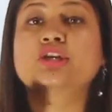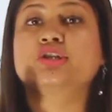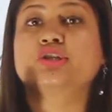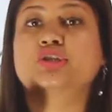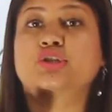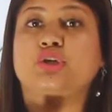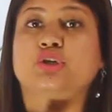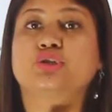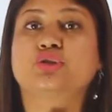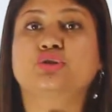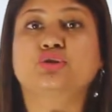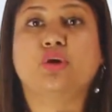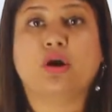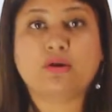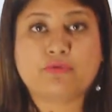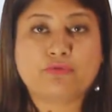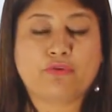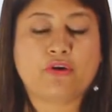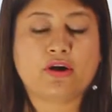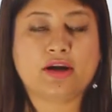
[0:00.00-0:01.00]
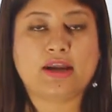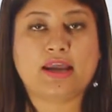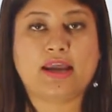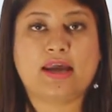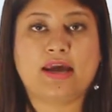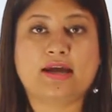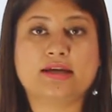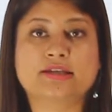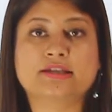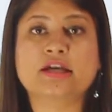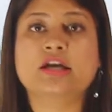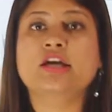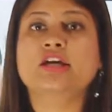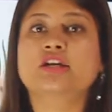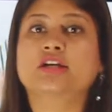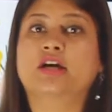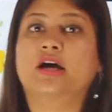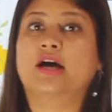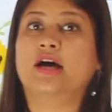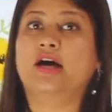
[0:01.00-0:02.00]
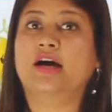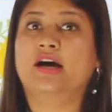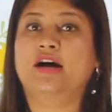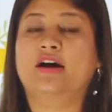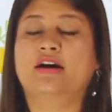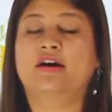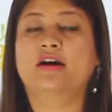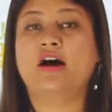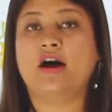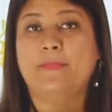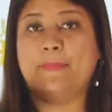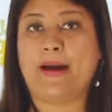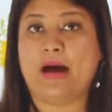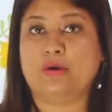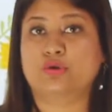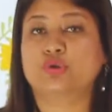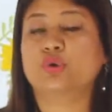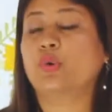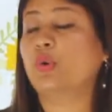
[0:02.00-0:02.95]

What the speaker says: So do not forget about